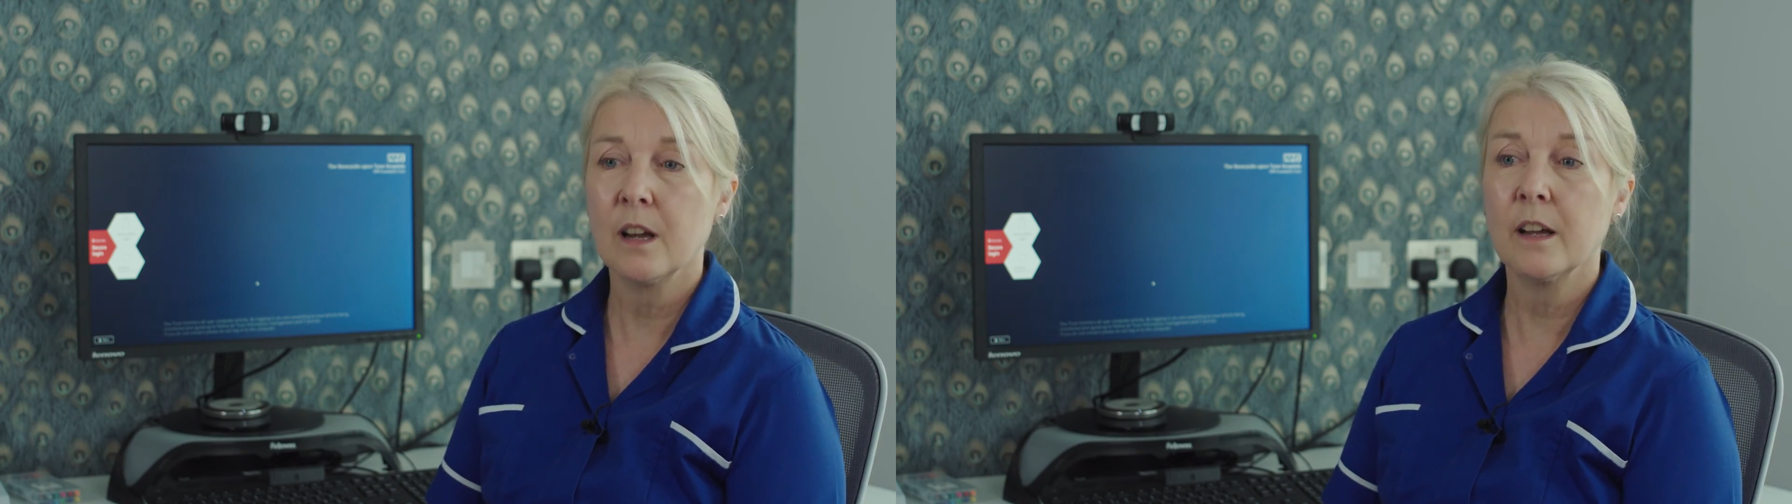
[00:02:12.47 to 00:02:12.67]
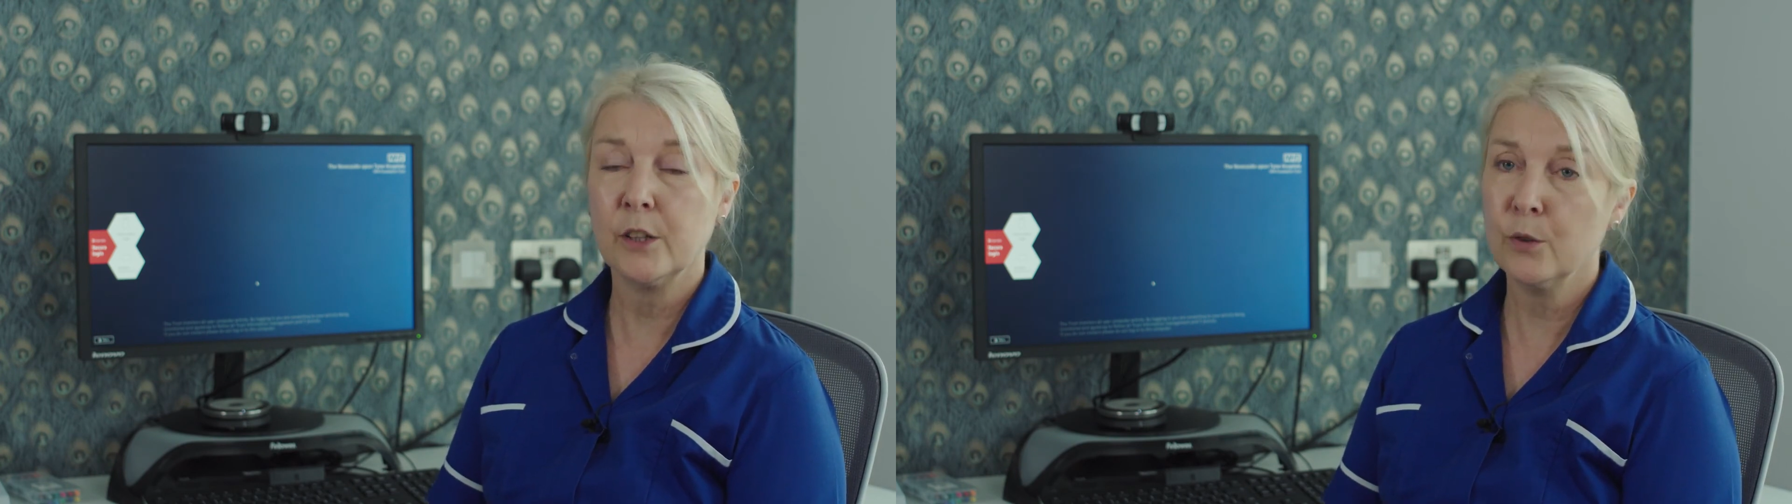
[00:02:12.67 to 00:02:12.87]

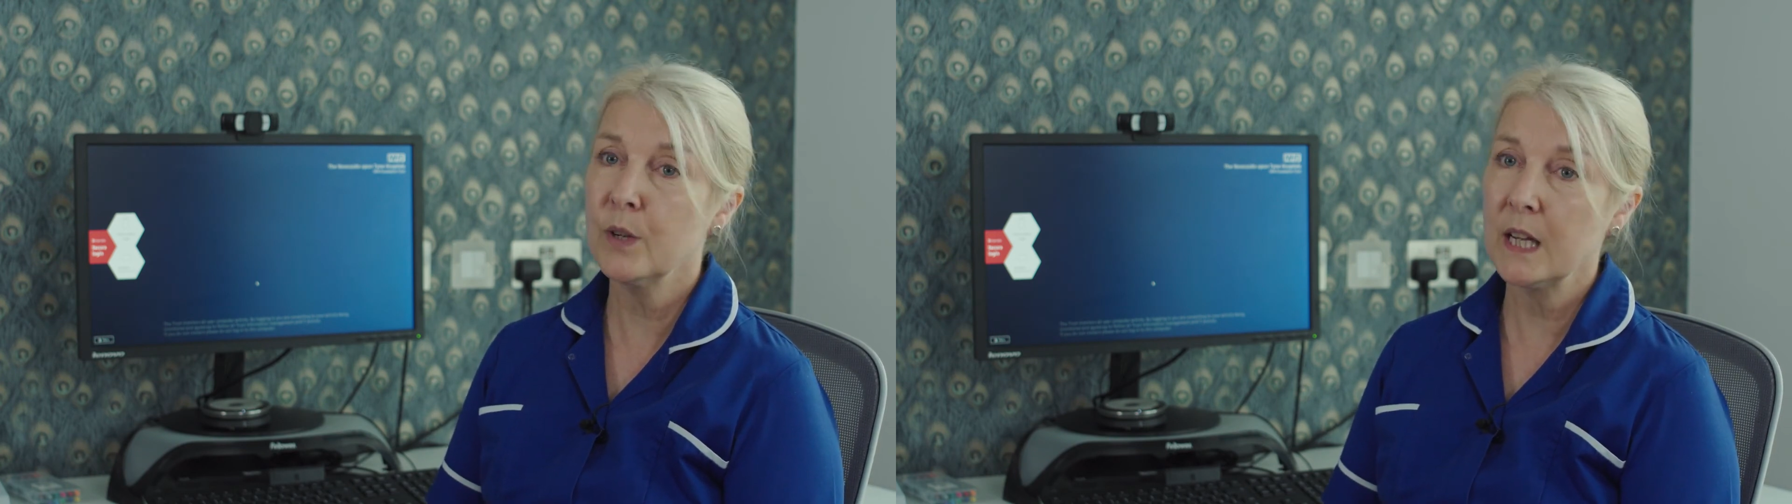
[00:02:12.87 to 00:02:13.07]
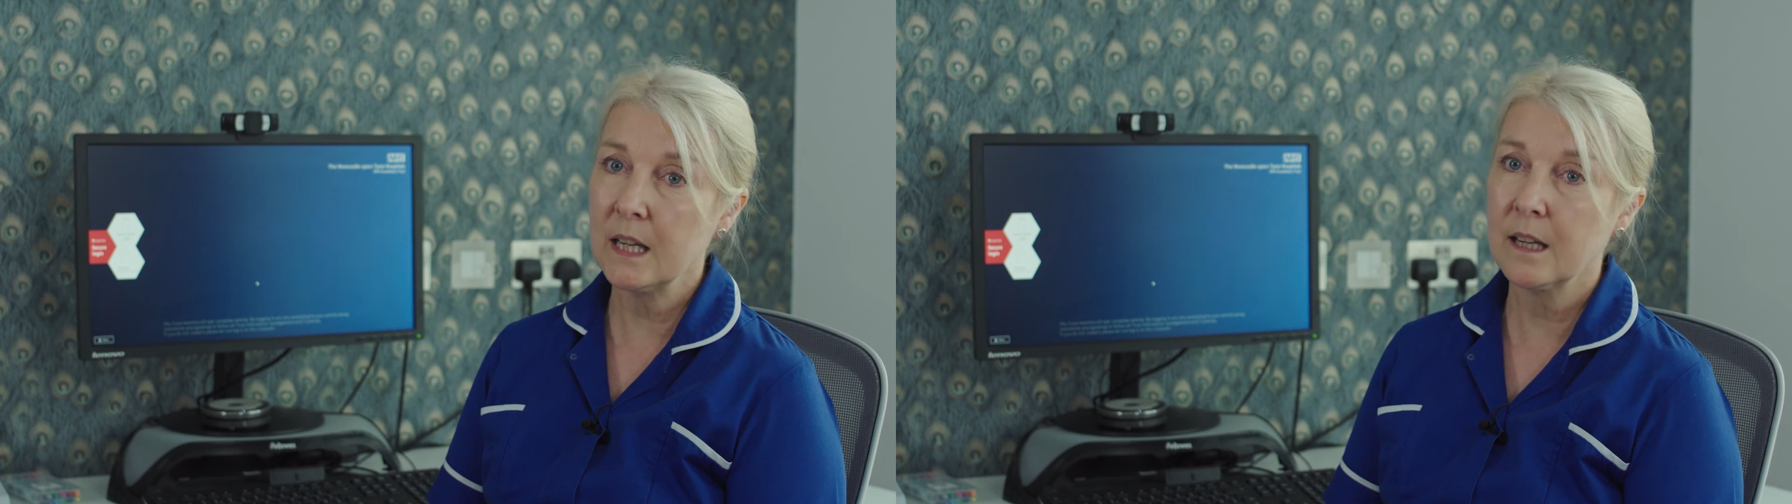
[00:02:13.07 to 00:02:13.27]
a
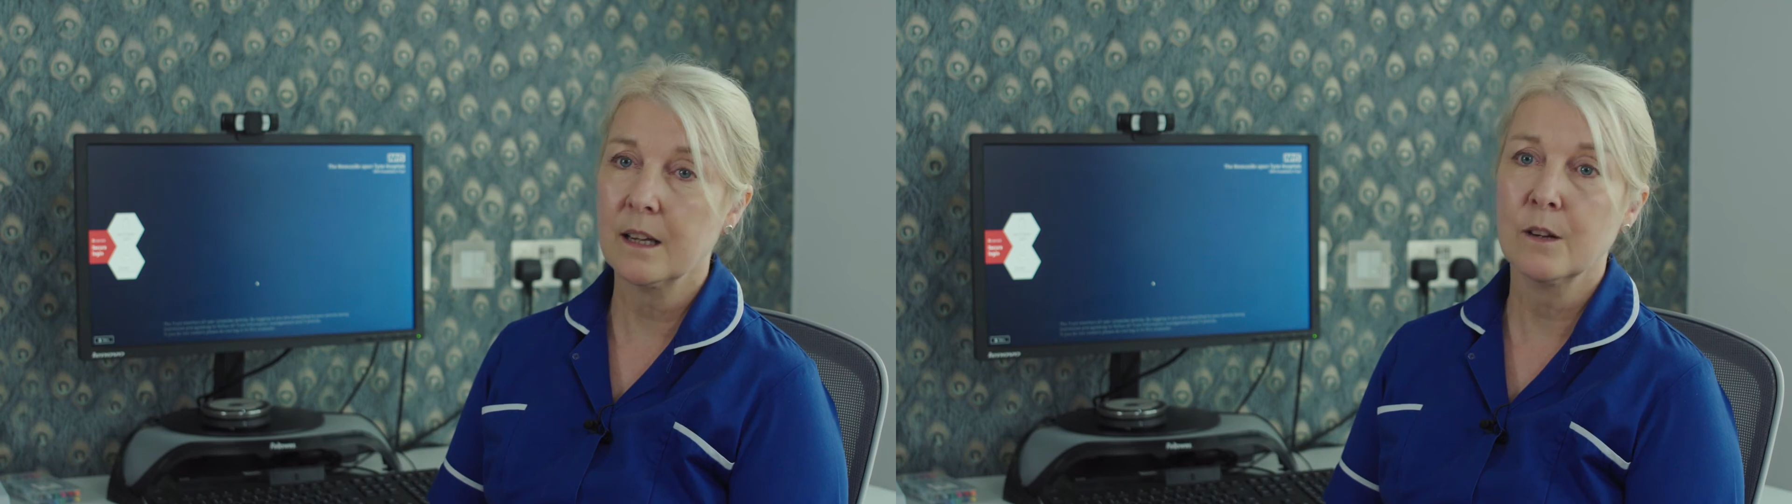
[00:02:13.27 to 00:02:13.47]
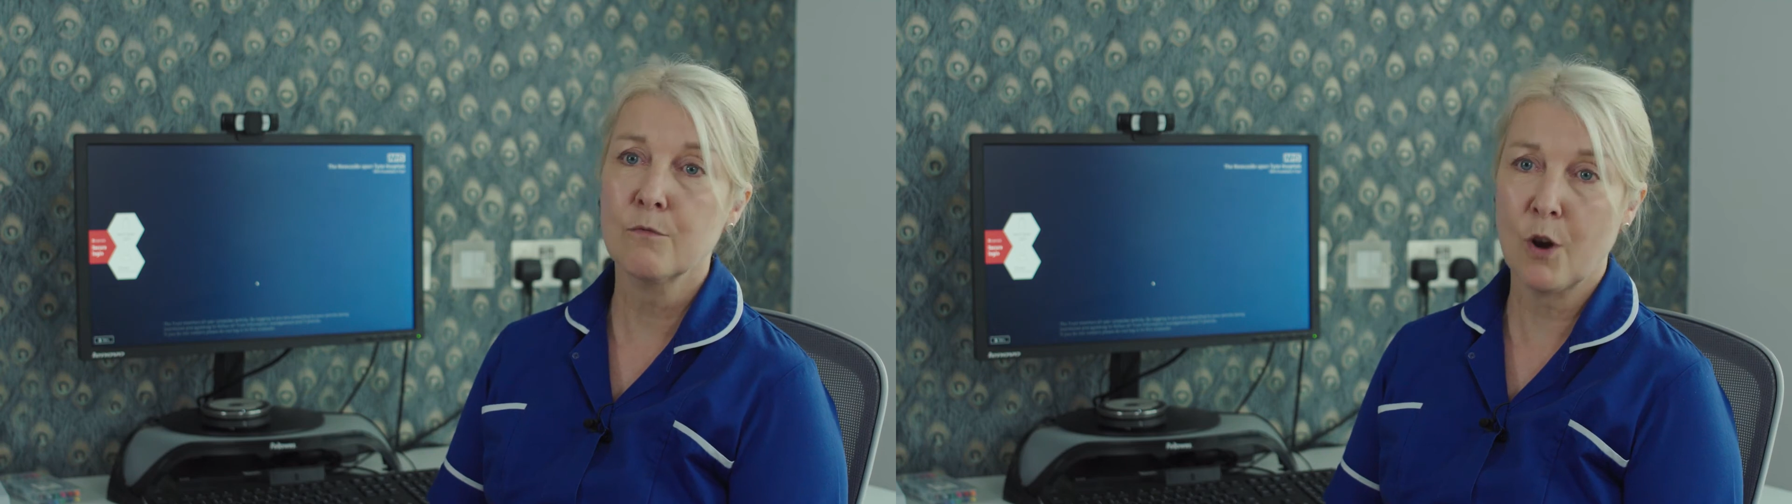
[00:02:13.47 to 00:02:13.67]
unique
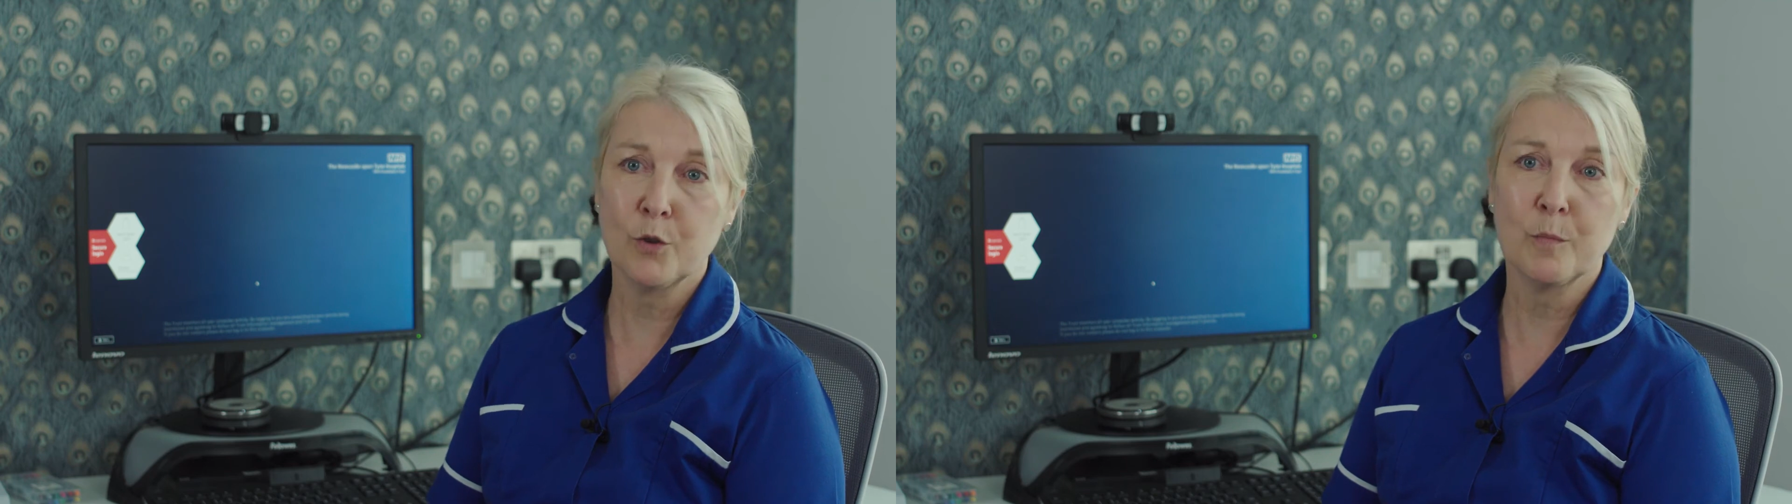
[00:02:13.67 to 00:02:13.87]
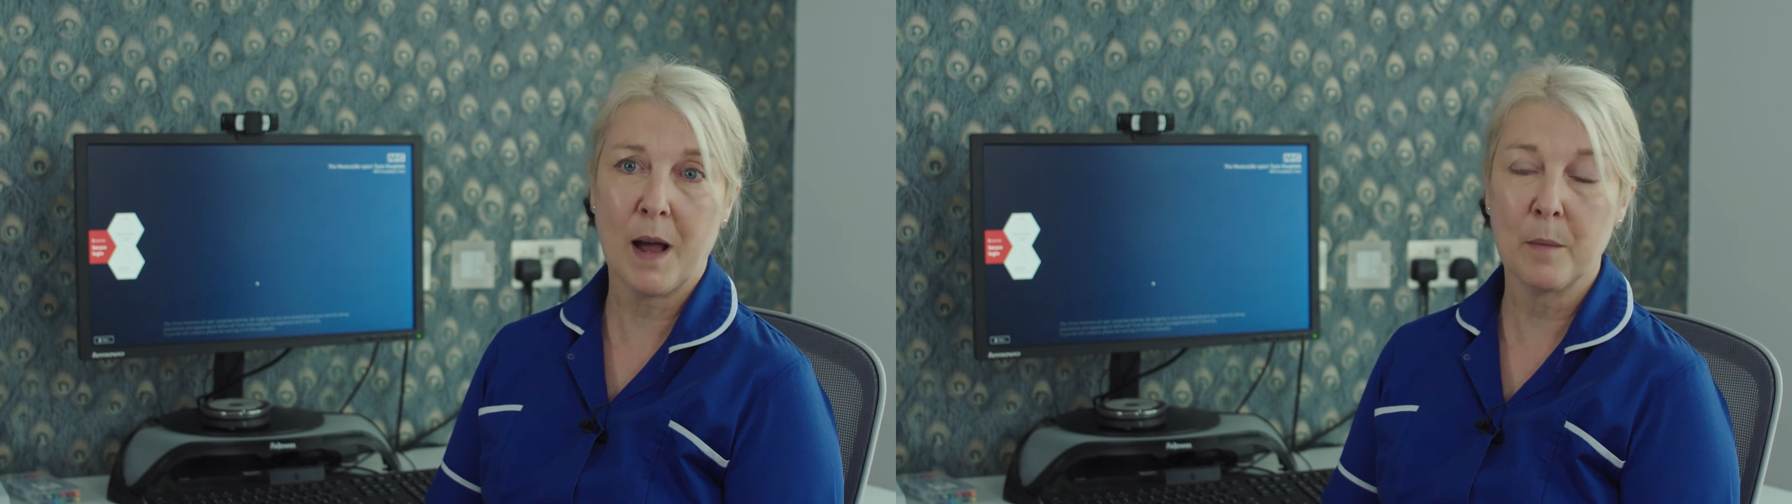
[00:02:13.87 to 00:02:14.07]

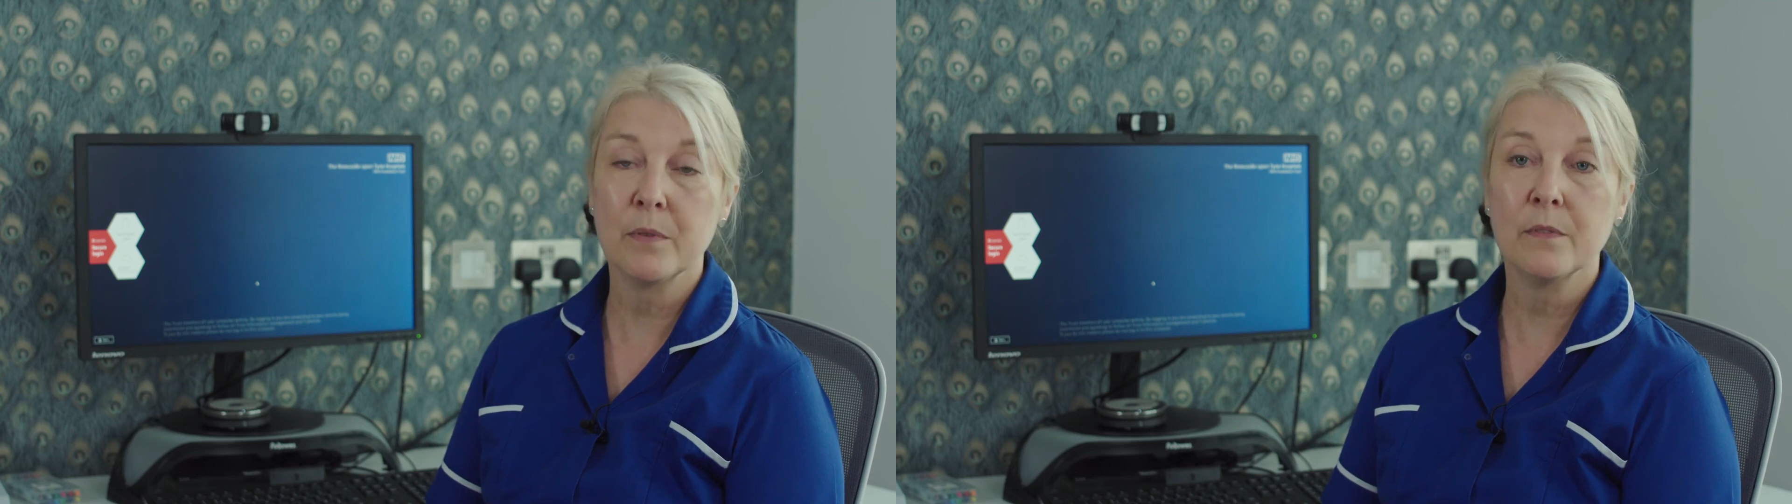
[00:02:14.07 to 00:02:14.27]
roadmap